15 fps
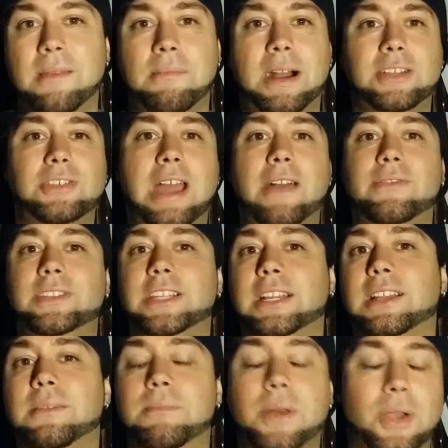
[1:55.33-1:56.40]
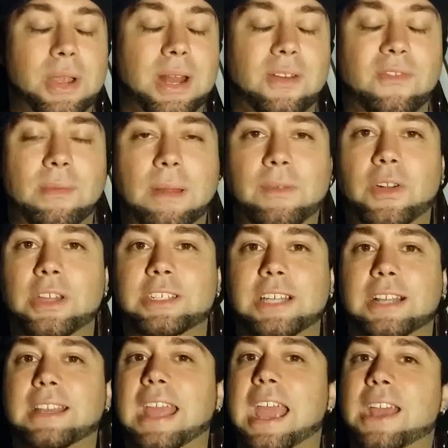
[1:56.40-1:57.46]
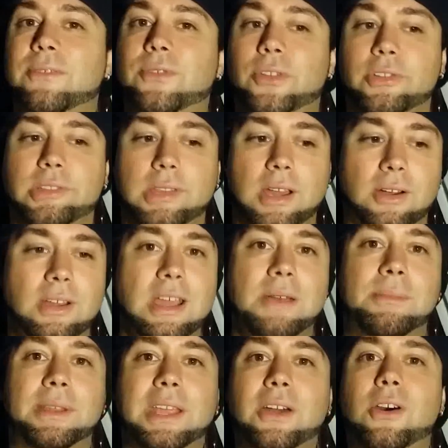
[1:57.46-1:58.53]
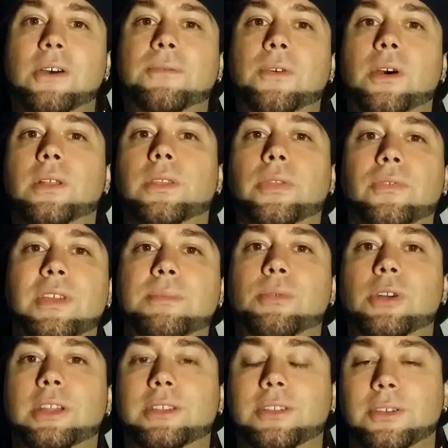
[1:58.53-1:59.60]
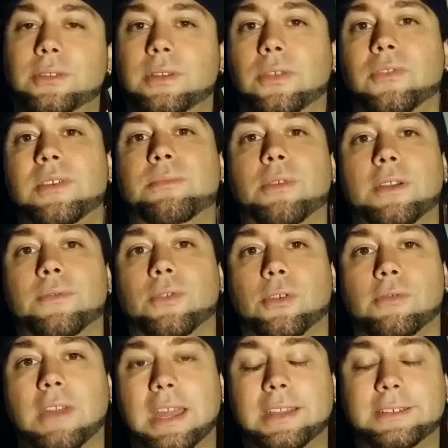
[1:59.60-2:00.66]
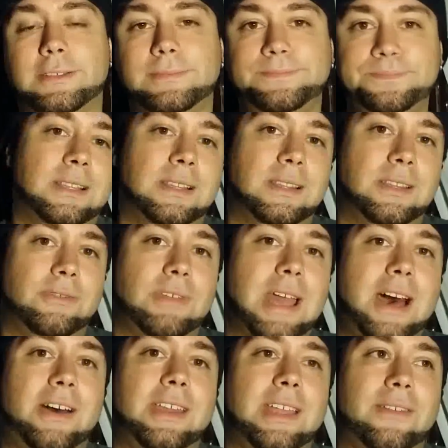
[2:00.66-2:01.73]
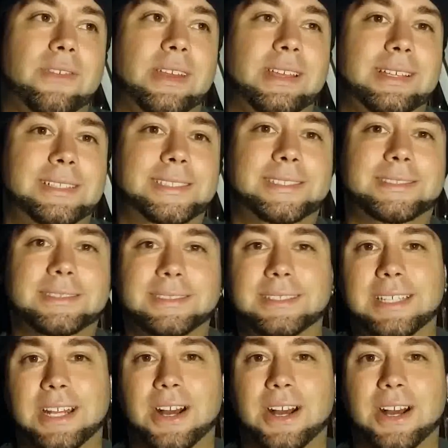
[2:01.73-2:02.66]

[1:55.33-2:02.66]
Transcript: Mind you, I haven't checked a million of them. I've only checked a handful or so, but they all fall in the 3.2 to 3.4 range. The reality of it is, you